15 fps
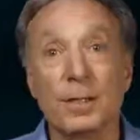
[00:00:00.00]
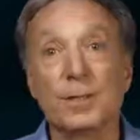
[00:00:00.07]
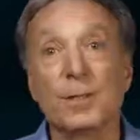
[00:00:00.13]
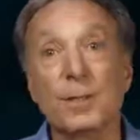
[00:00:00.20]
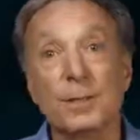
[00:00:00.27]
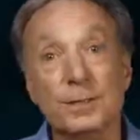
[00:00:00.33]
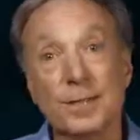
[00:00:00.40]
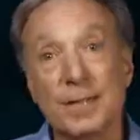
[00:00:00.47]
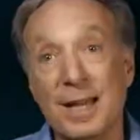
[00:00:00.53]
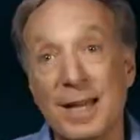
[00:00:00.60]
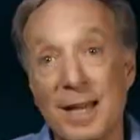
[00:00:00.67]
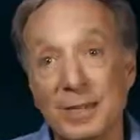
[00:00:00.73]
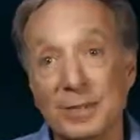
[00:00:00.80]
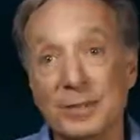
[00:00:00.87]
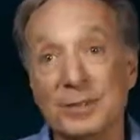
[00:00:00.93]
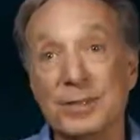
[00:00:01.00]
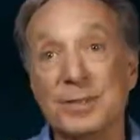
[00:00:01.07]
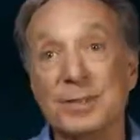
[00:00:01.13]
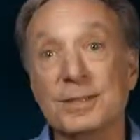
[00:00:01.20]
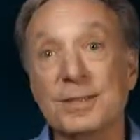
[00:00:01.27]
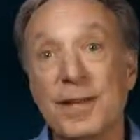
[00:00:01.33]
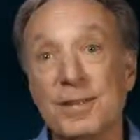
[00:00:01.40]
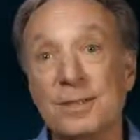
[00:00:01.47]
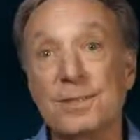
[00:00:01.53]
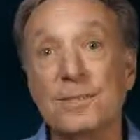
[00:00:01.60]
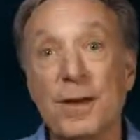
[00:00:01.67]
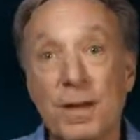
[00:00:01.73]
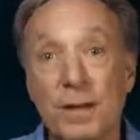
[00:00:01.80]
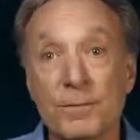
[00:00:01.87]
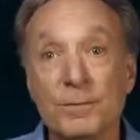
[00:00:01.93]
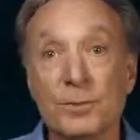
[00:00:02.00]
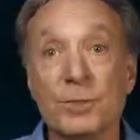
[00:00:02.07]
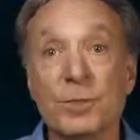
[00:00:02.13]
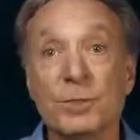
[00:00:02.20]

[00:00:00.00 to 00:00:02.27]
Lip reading: Notice that oxygen is not involved or